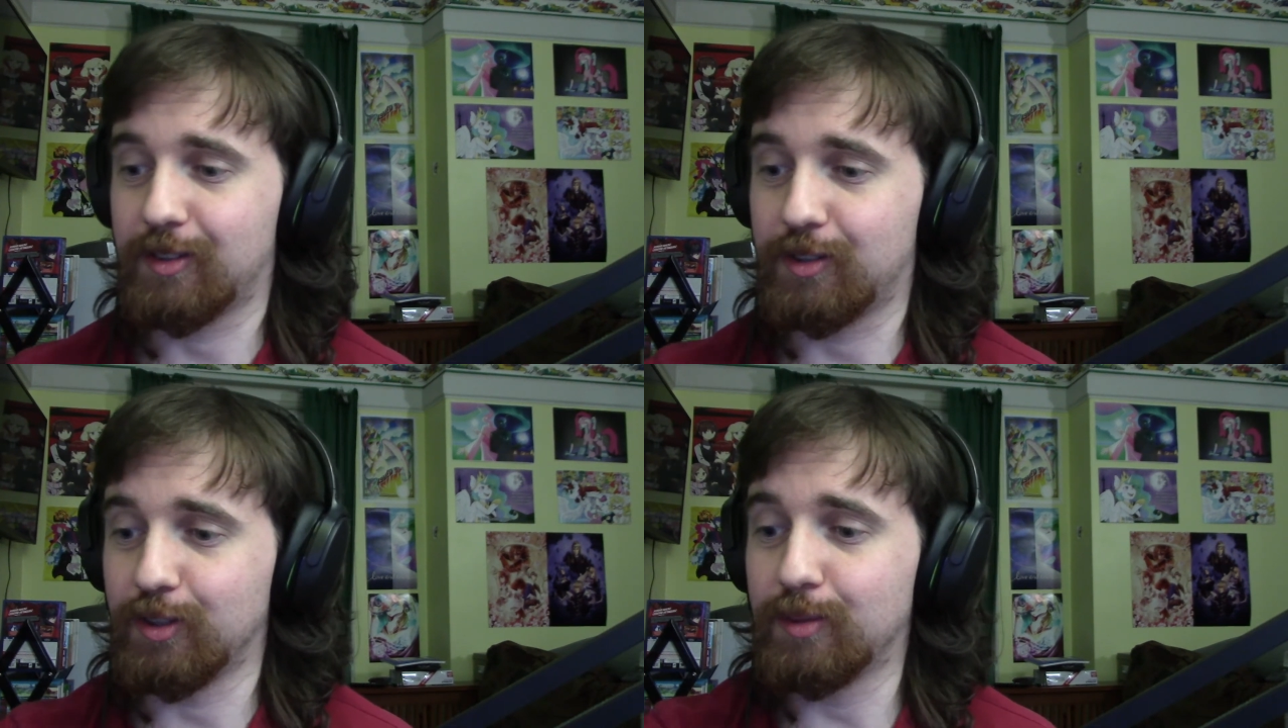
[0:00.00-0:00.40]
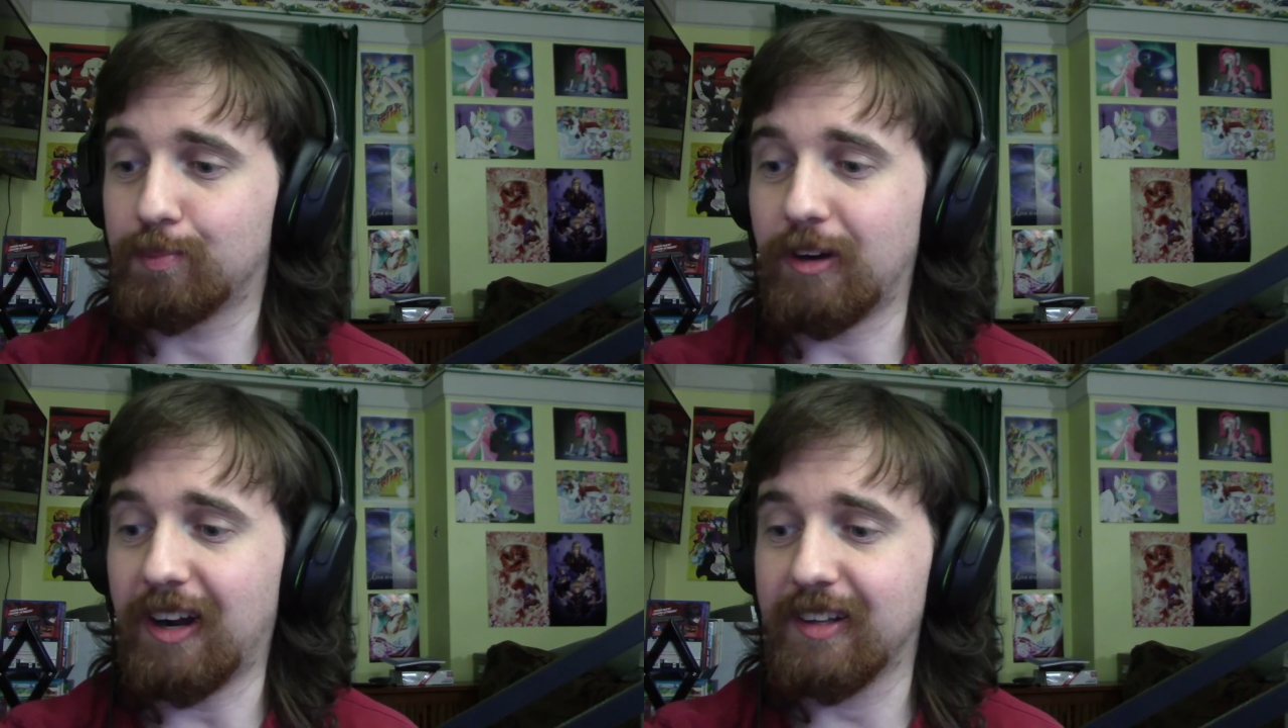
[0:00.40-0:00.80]
good
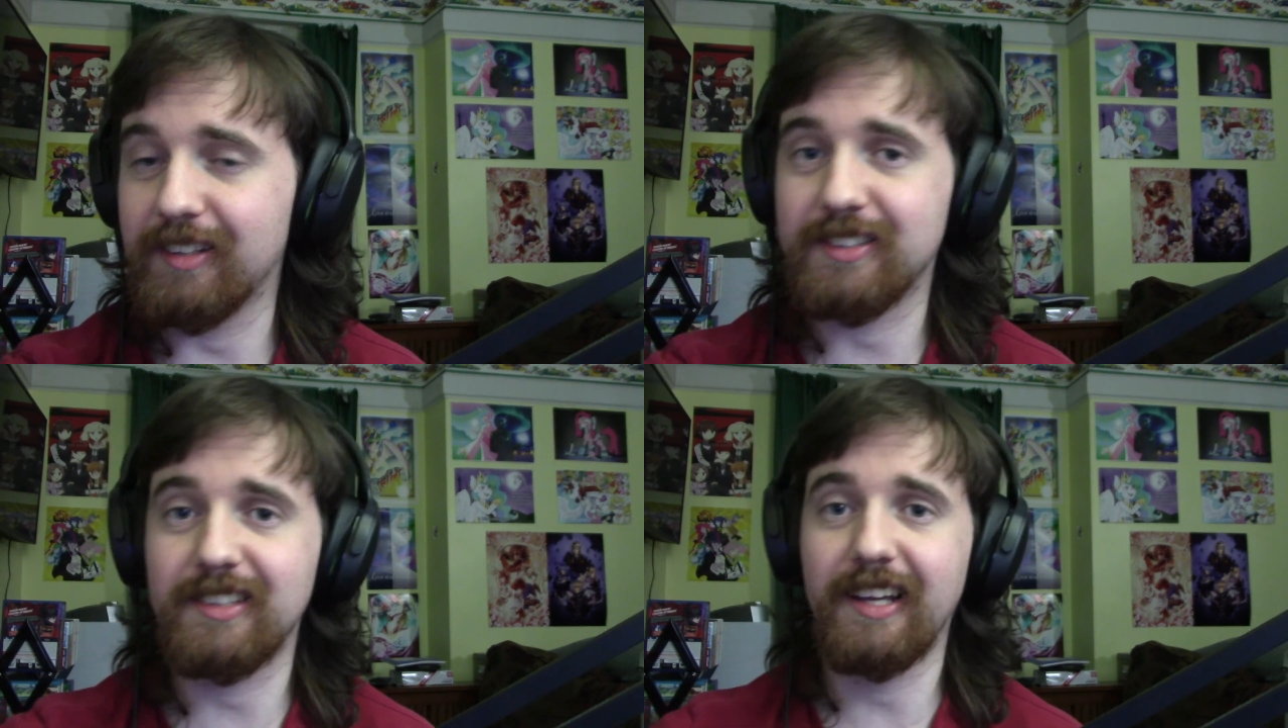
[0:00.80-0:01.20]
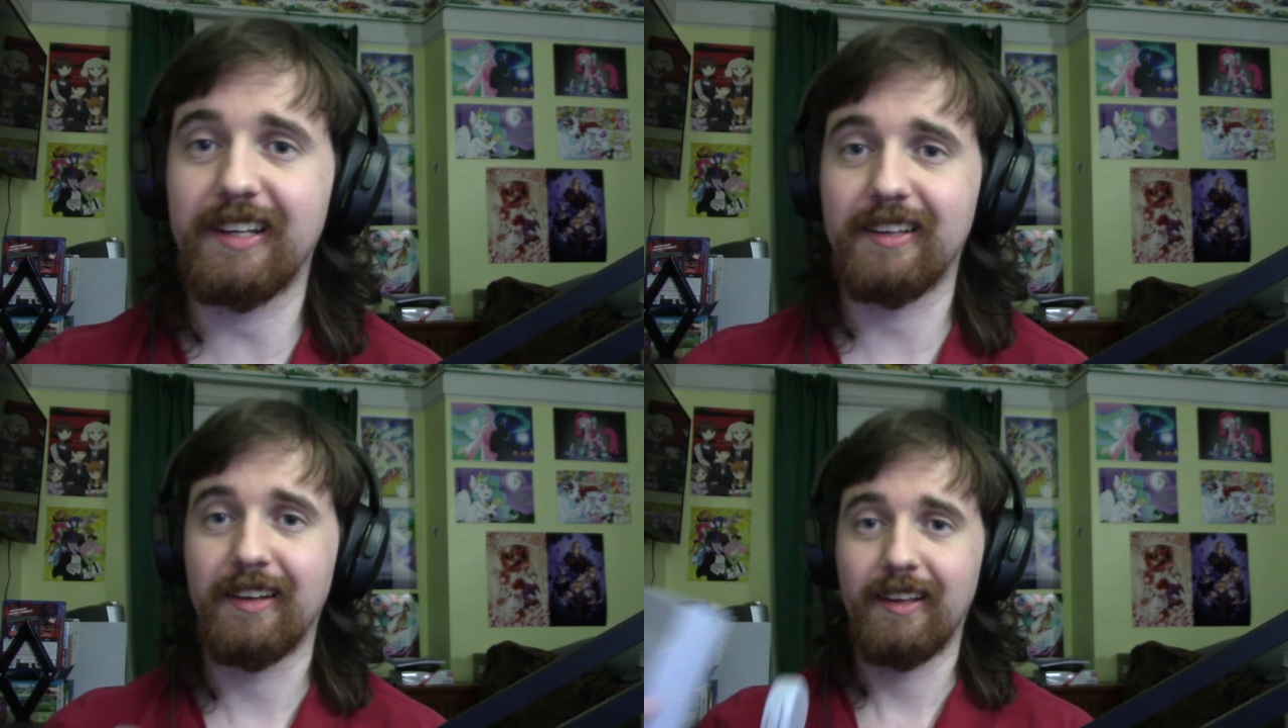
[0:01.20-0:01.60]
products
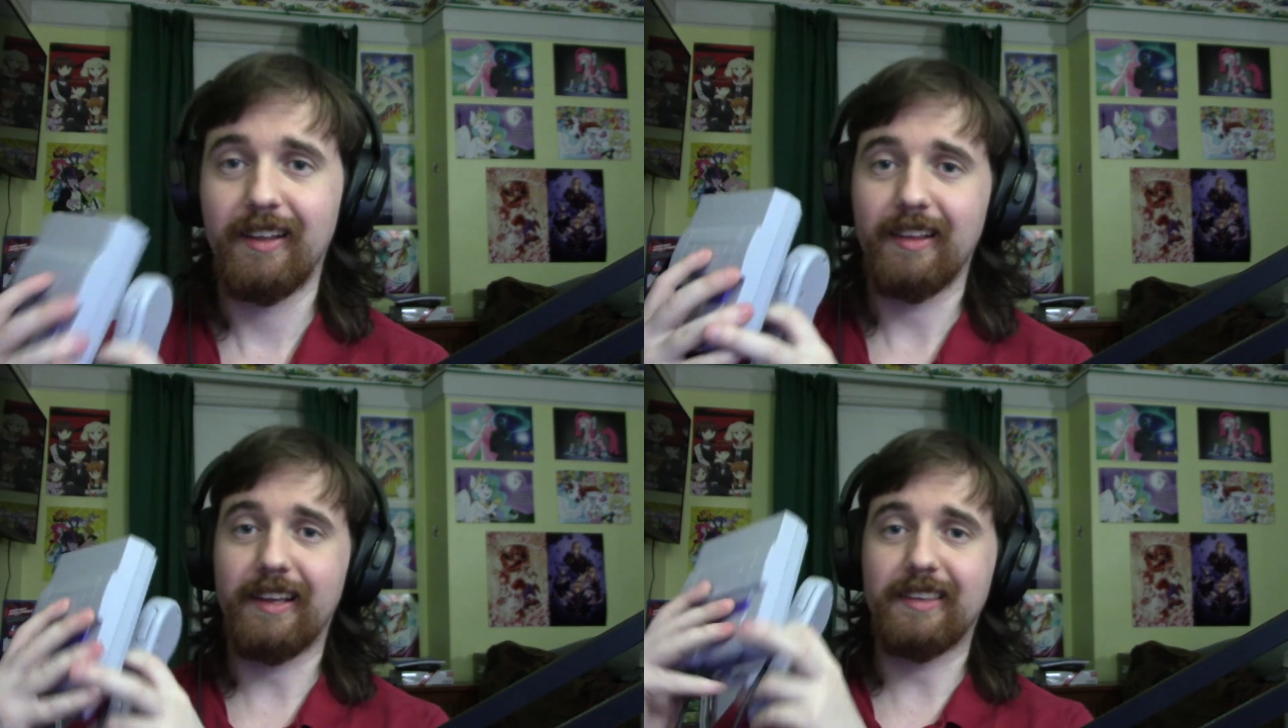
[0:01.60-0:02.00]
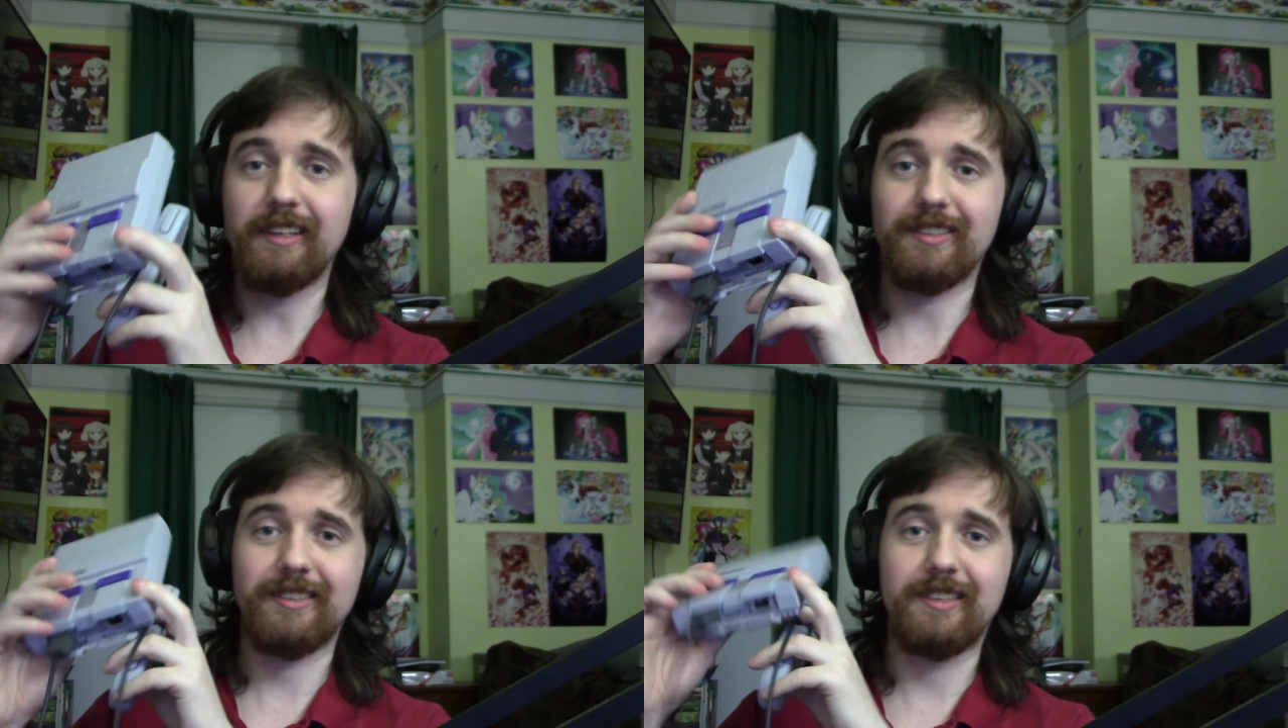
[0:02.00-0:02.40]
like this.